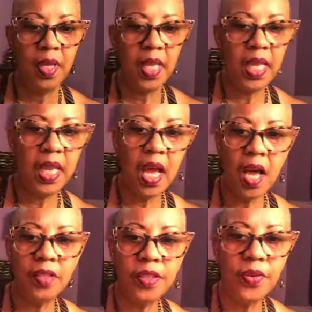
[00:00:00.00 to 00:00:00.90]
And I
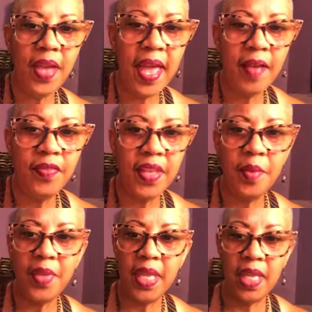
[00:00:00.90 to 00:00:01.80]
also have them
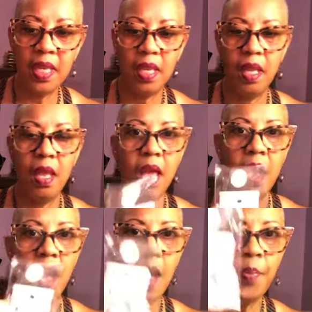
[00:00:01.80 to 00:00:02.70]
in
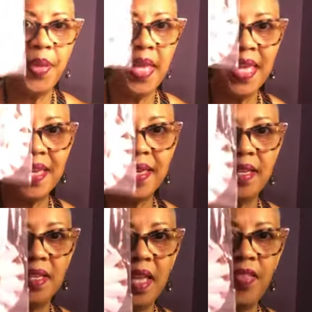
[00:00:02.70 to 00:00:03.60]
a pink.
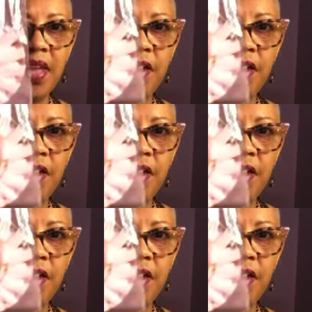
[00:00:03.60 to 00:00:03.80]
And they are